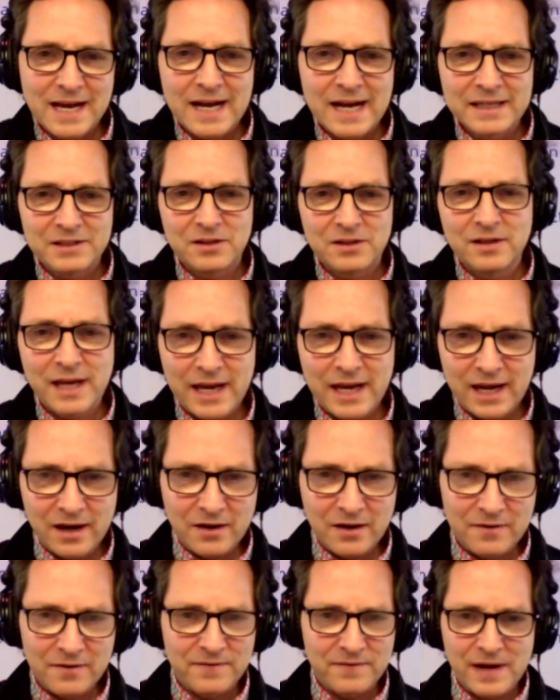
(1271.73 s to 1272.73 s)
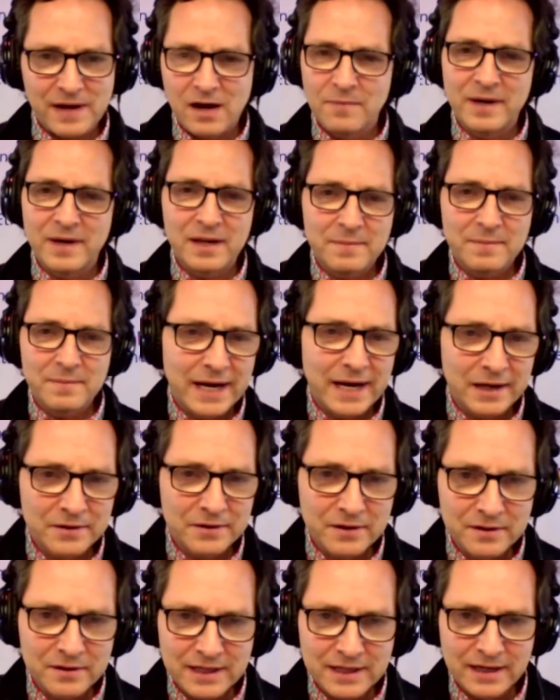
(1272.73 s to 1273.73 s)
today of how many
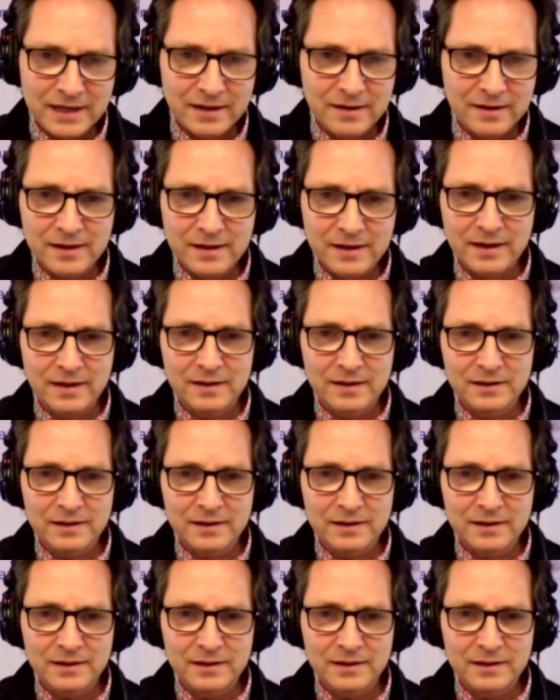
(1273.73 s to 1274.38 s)
miners and economic